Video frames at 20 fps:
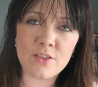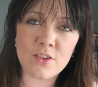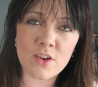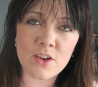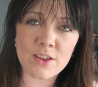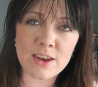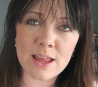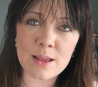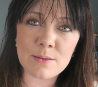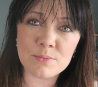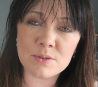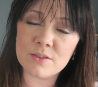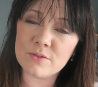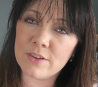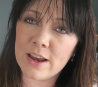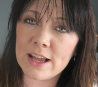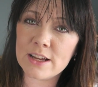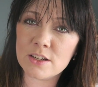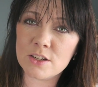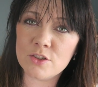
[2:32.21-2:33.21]
the names of
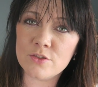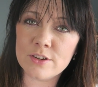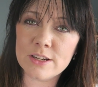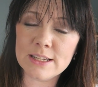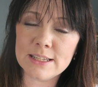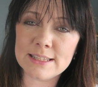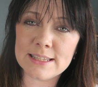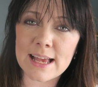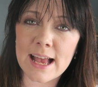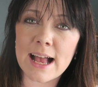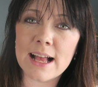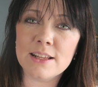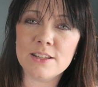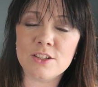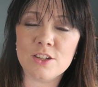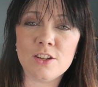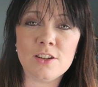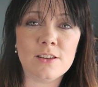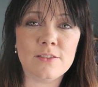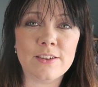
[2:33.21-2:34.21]
lecturers
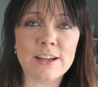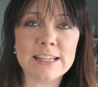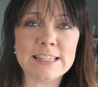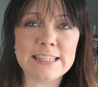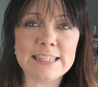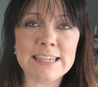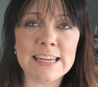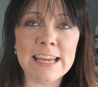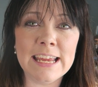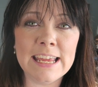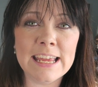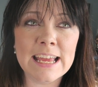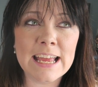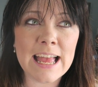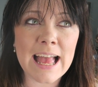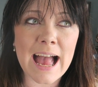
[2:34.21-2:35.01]
at university